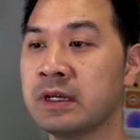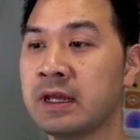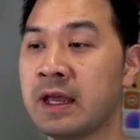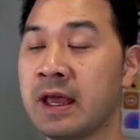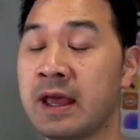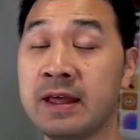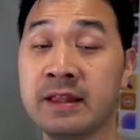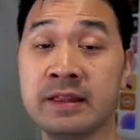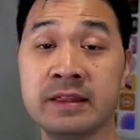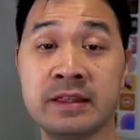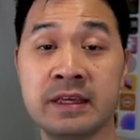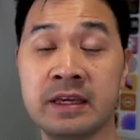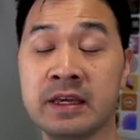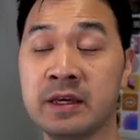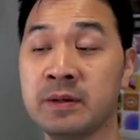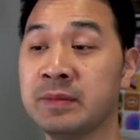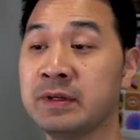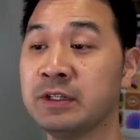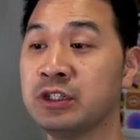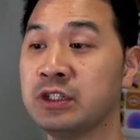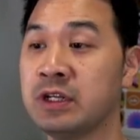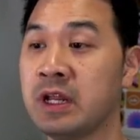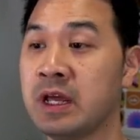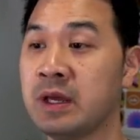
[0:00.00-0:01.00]
and the
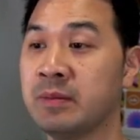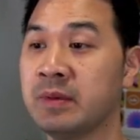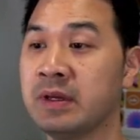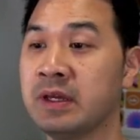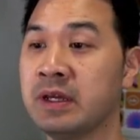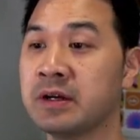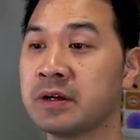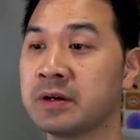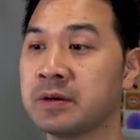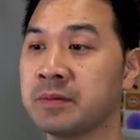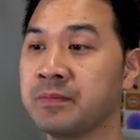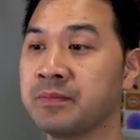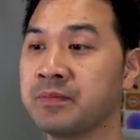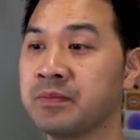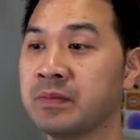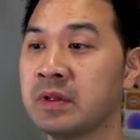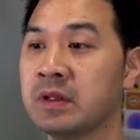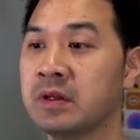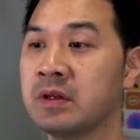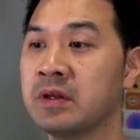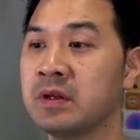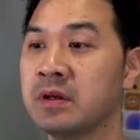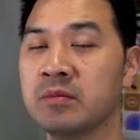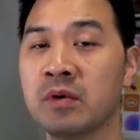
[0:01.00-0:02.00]
image name here.
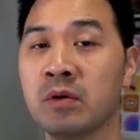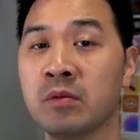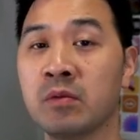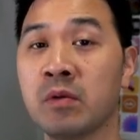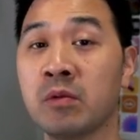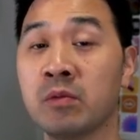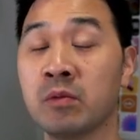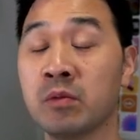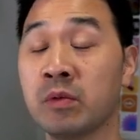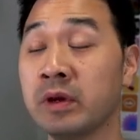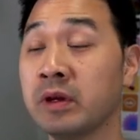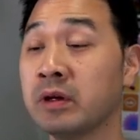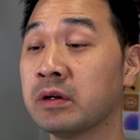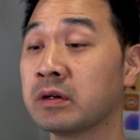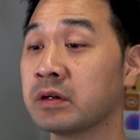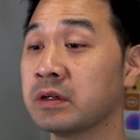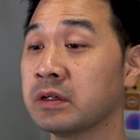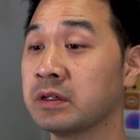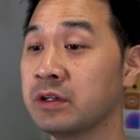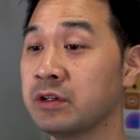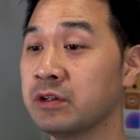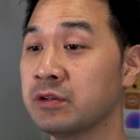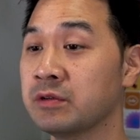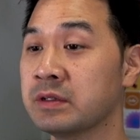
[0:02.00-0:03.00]
But what we are
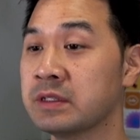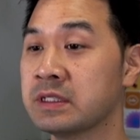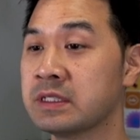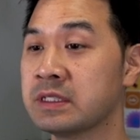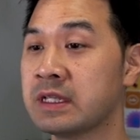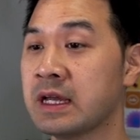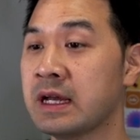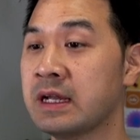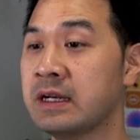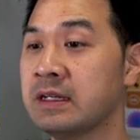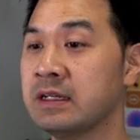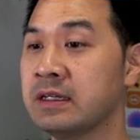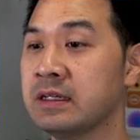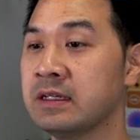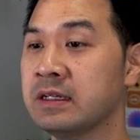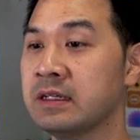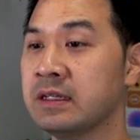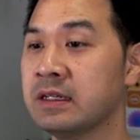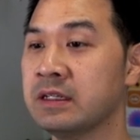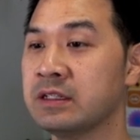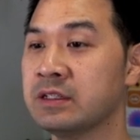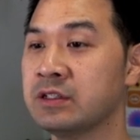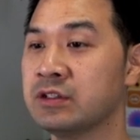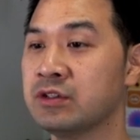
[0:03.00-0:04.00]
going to do instead
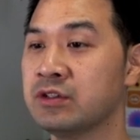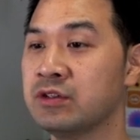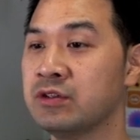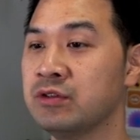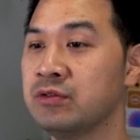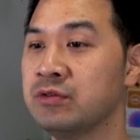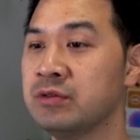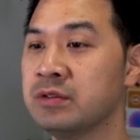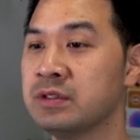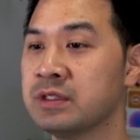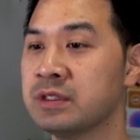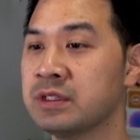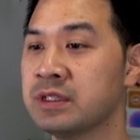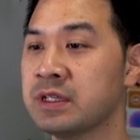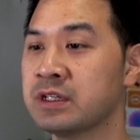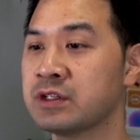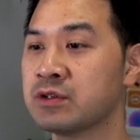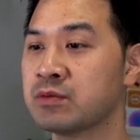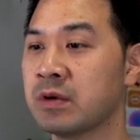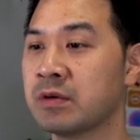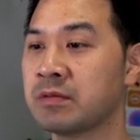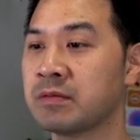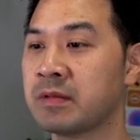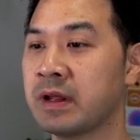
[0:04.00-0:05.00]
is use
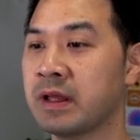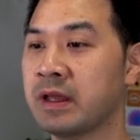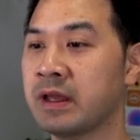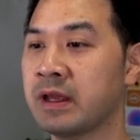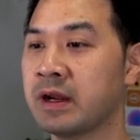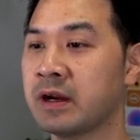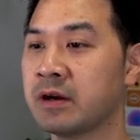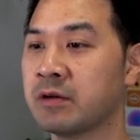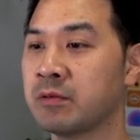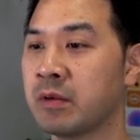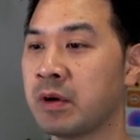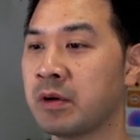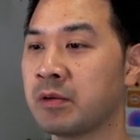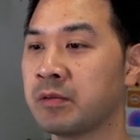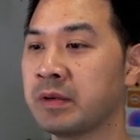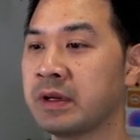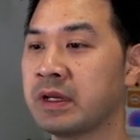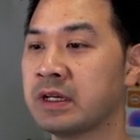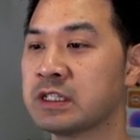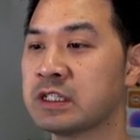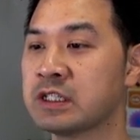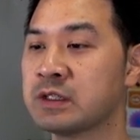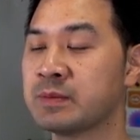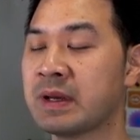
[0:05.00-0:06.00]
this one right here where we
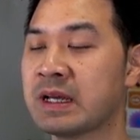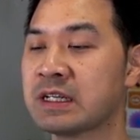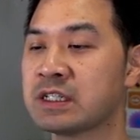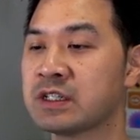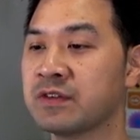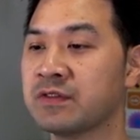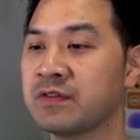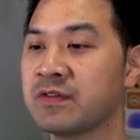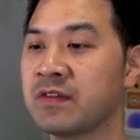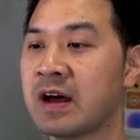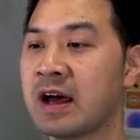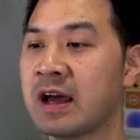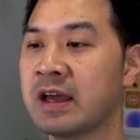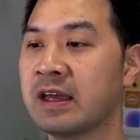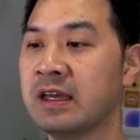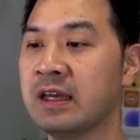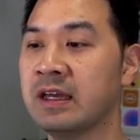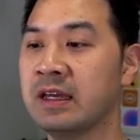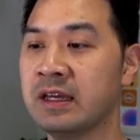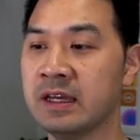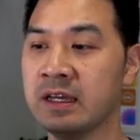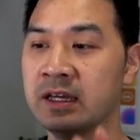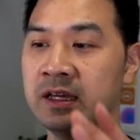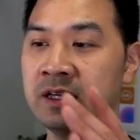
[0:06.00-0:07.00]
can specify
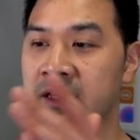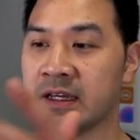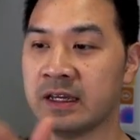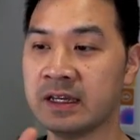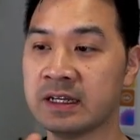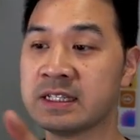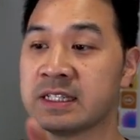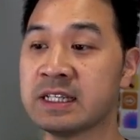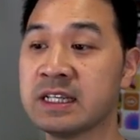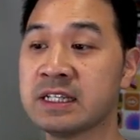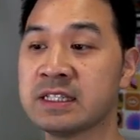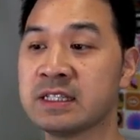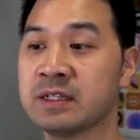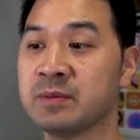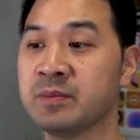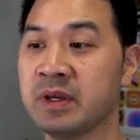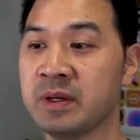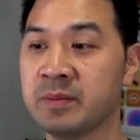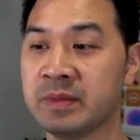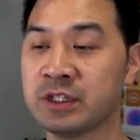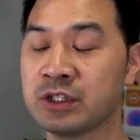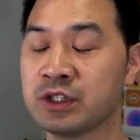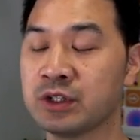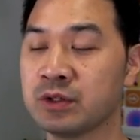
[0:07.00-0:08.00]
a system
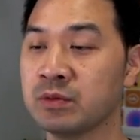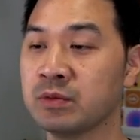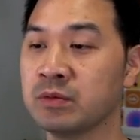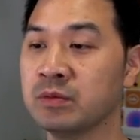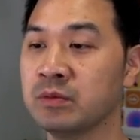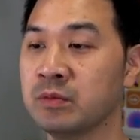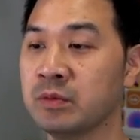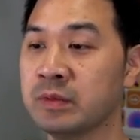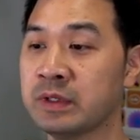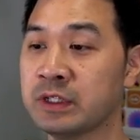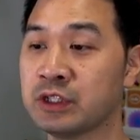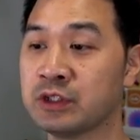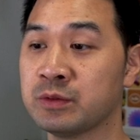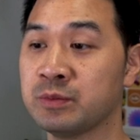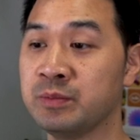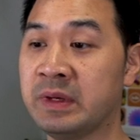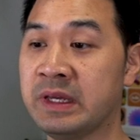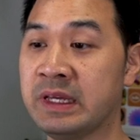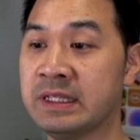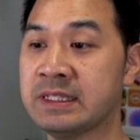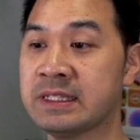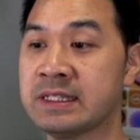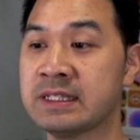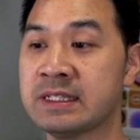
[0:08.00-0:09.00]
image, which
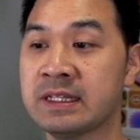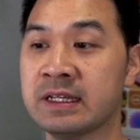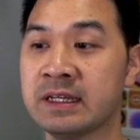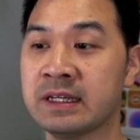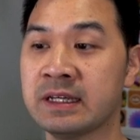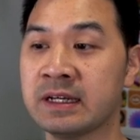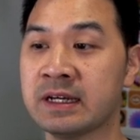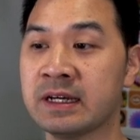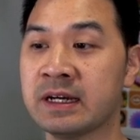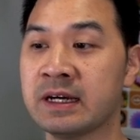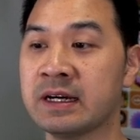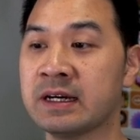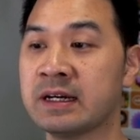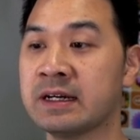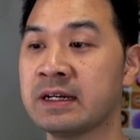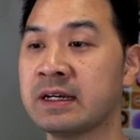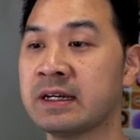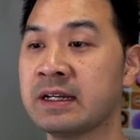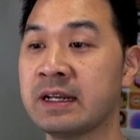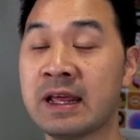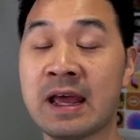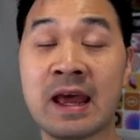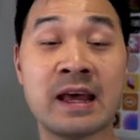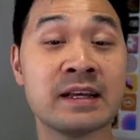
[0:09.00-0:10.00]
means
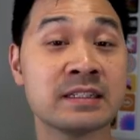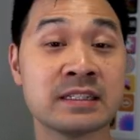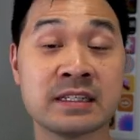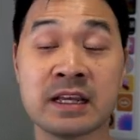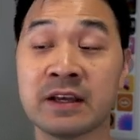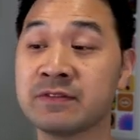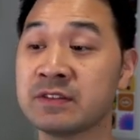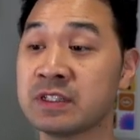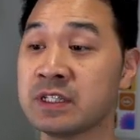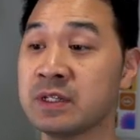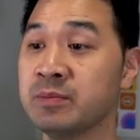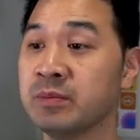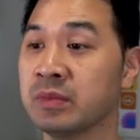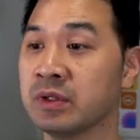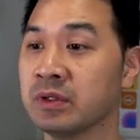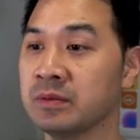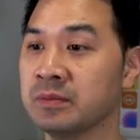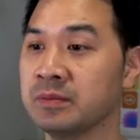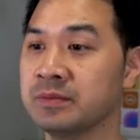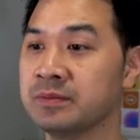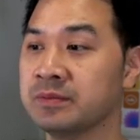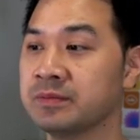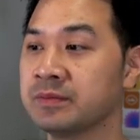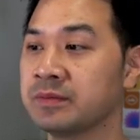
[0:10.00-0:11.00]
an SF
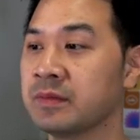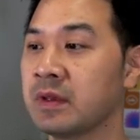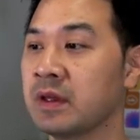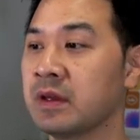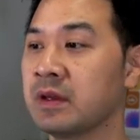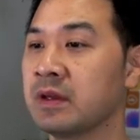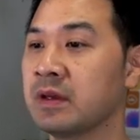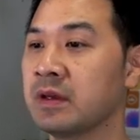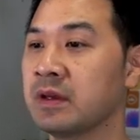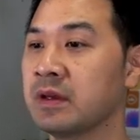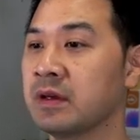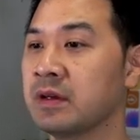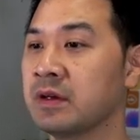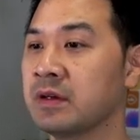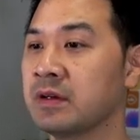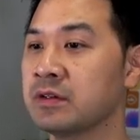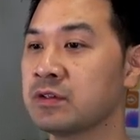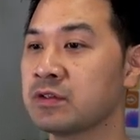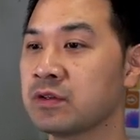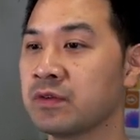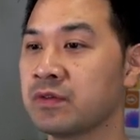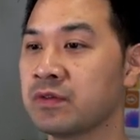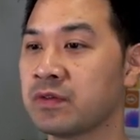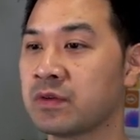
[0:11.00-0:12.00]
symbol.
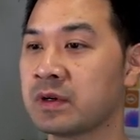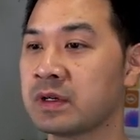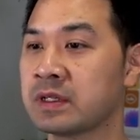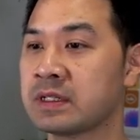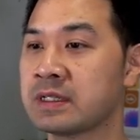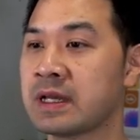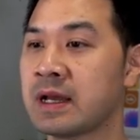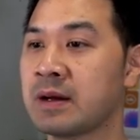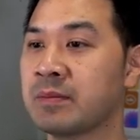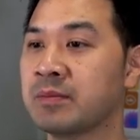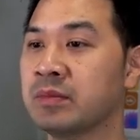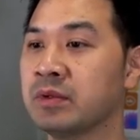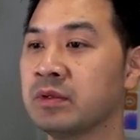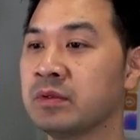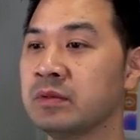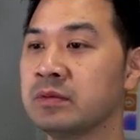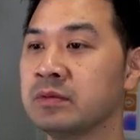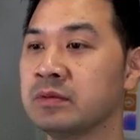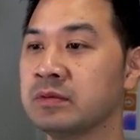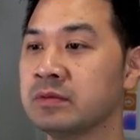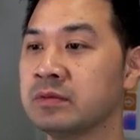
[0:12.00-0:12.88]
So for example,